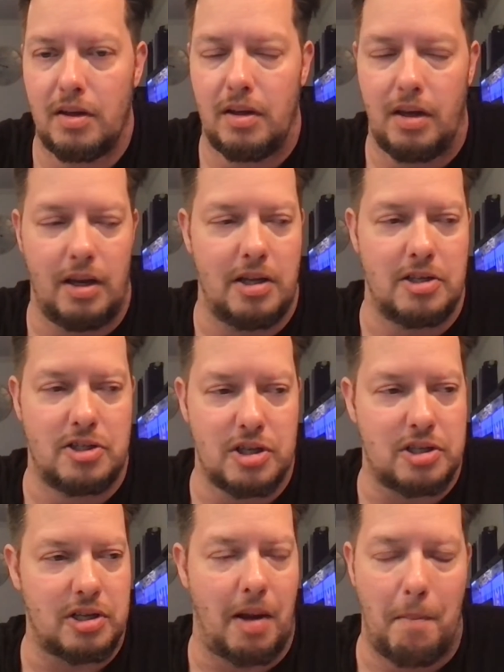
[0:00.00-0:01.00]
It is
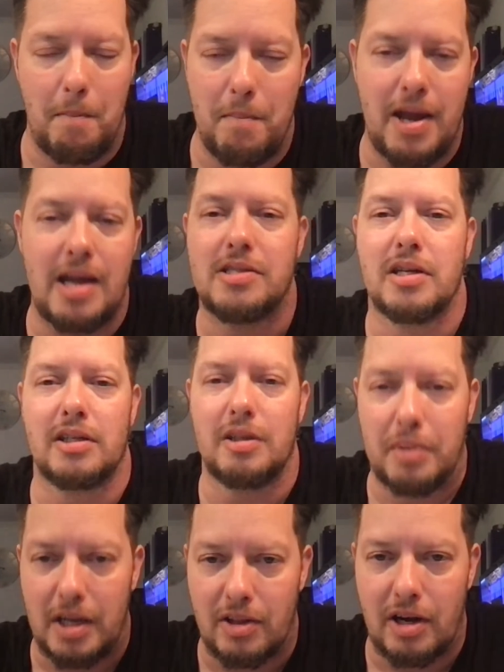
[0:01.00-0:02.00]
just amazing to
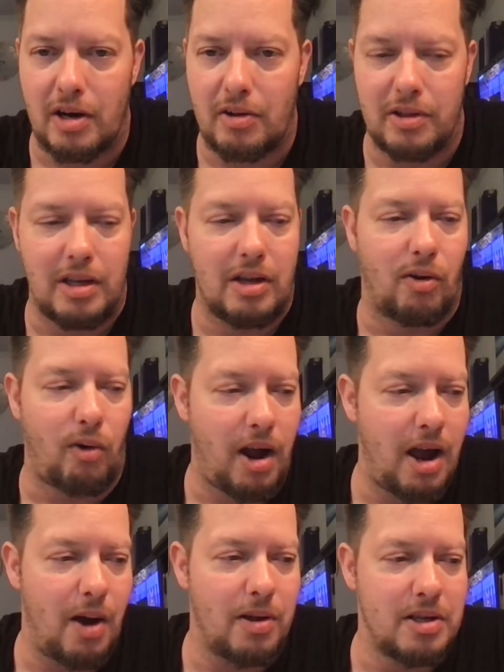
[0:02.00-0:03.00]
be there. The
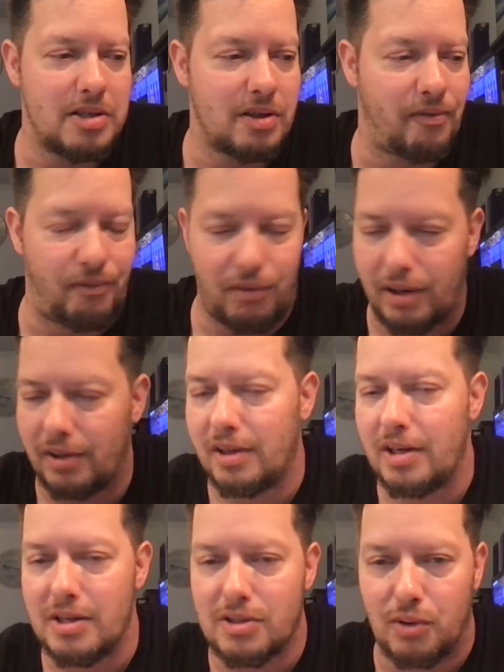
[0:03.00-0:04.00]
crowd is the
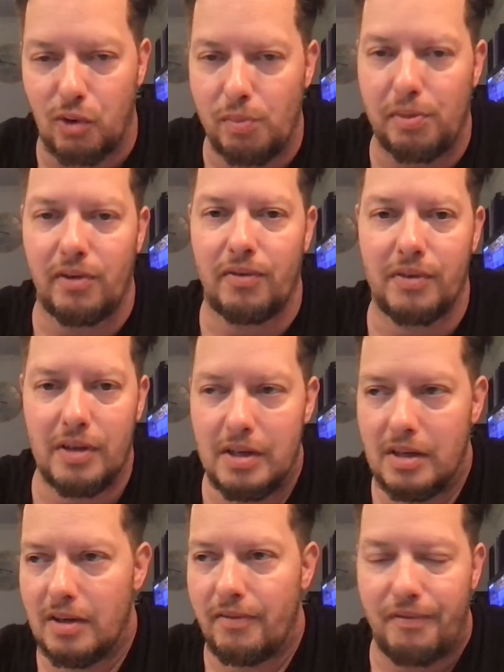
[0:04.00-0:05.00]
friendliest group of
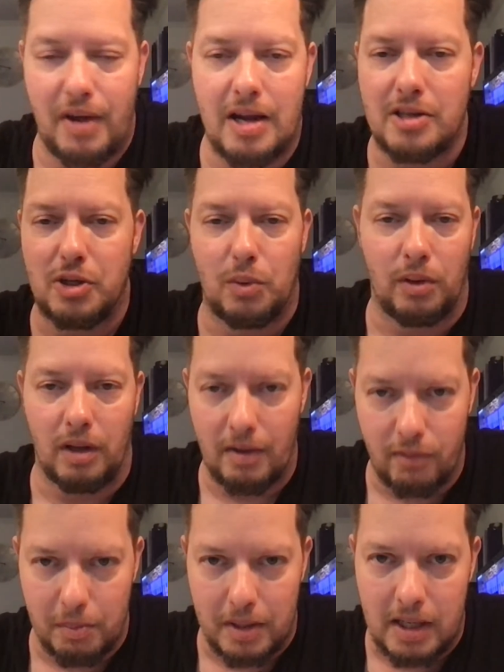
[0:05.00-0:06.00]
fans you will
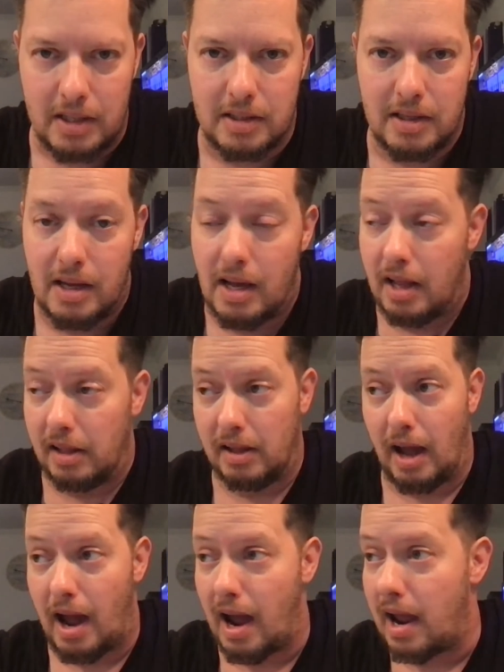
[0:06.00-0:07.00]
ever meet.
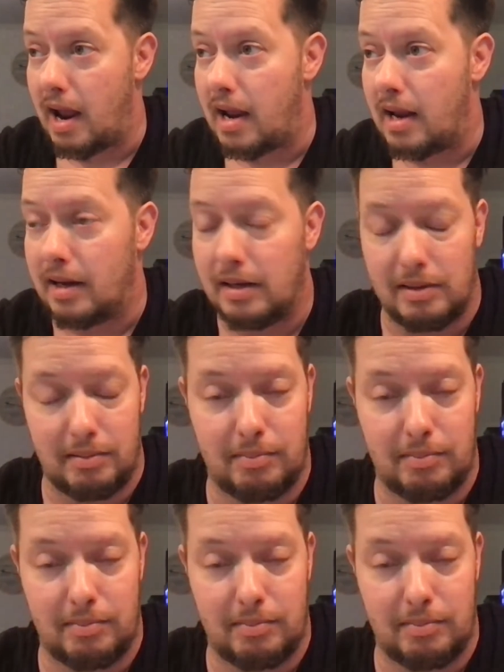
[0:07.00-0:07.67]
Prime